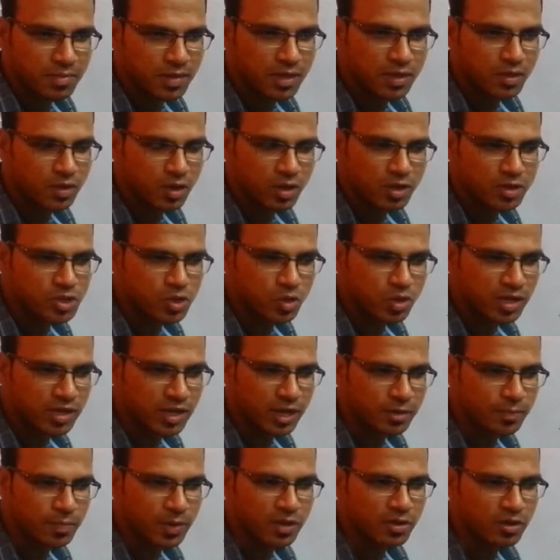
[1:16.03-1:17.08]
You cannot store data
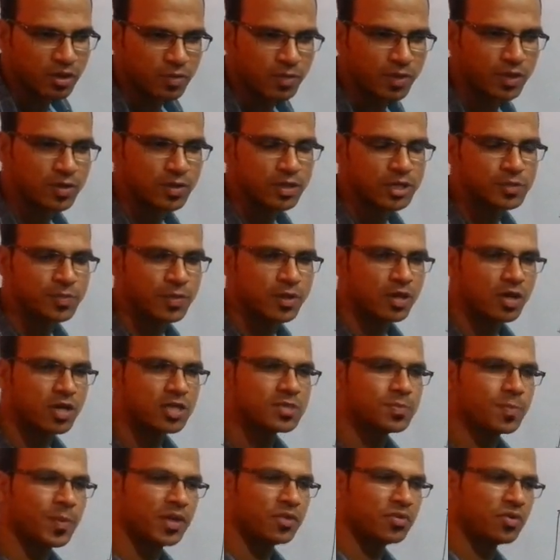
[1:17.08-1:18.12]
in pen drive. It's because
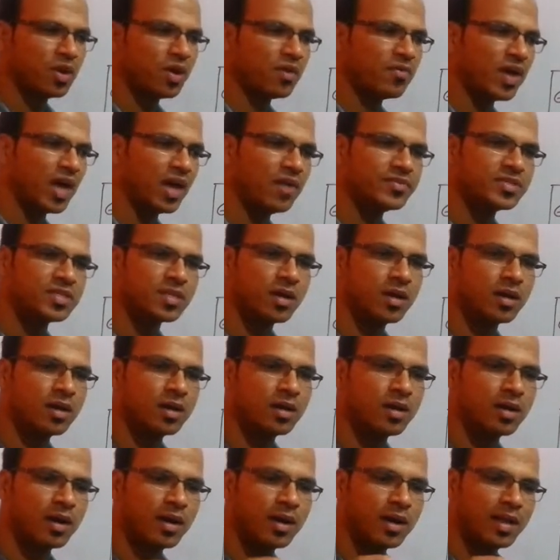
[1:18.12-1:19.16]
pen drive has a,
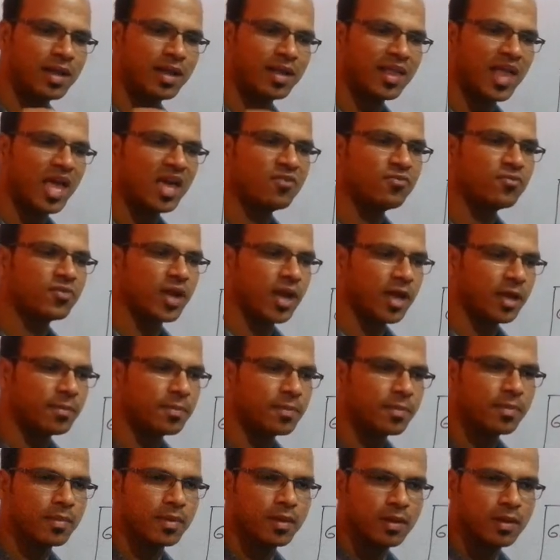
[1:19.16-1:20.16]
a, a lifetime.